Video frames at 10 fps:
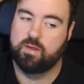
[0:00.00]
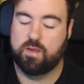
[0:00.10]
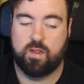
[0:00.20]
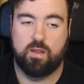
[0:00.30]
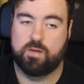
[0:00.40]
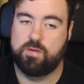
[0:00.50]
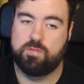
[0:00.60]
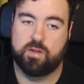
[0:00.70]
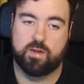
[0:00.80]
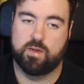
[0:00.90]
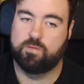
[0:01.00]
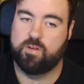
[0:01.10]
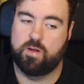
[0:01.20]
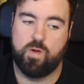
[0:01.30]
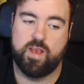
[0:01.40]
a lot of people are going to
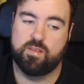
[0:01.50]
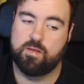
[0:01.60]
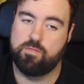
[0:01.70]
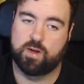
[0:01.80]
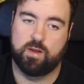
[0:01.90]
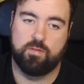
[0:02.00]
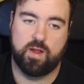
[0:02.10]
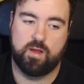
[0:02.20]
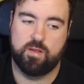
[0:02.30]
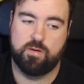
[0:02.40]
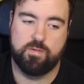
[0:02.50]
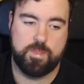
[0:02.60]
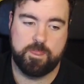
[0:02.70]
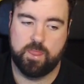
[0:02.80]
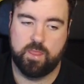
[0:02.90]
find ways to bring in Ronaldo.
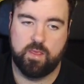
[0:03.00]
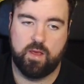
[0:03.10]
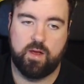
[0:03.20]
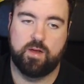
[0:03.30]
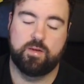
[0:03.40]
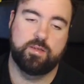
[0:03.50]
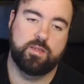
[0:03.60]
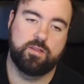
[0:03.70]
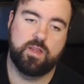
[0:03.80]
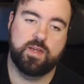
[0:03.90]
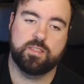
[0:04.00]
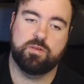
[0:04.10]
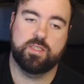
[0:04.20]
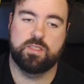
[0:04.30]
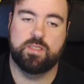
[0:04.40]
And the next
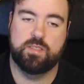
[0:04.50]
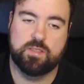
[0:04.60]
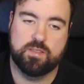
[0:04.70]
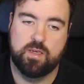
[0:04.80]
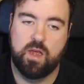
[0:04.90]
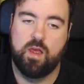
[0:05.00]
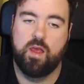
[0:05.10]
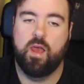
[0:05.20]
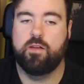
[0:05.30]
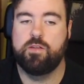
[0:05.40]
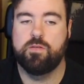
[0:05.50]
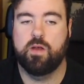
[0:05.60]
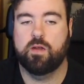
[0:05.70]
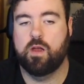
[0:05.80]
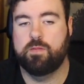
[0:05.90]
question is, how do you
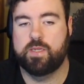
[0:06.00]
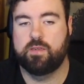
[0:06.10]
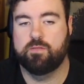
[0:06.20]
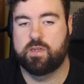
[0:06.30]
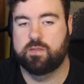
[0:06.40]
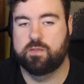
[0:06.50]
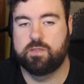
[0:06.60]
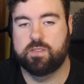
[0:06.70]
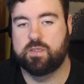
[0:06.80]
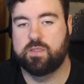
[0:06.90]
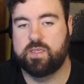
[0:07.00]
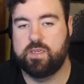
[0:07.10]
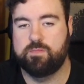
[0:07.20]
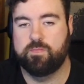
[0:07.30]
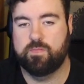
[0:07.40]
accommodate Ronaldo into the
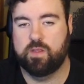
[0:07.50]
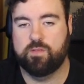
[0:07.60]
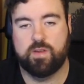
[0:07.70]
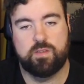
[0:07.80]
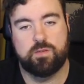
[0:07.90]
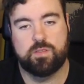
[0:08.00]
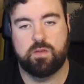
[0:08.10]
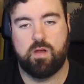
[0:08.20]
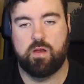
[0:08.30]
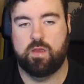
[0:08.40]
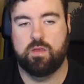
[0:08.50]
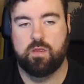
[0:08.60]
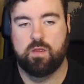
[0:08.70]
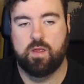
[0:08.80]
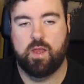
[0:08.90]
team? His value is so high,
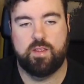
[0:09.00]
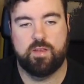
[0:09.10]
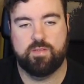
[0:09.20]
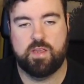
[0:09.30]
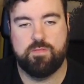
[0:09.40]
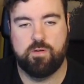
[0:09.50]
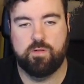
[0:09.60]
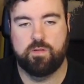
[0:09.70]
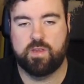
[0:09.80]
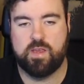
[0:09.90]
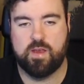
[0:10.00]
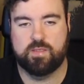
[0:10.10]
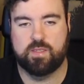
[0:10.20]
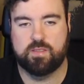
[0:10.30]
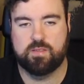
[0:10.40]
and you have to keep hold of key
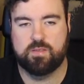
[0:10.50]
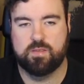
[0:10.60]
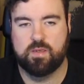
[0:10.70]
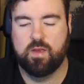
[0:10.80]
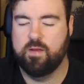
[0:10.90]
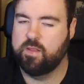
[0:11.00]
assets. The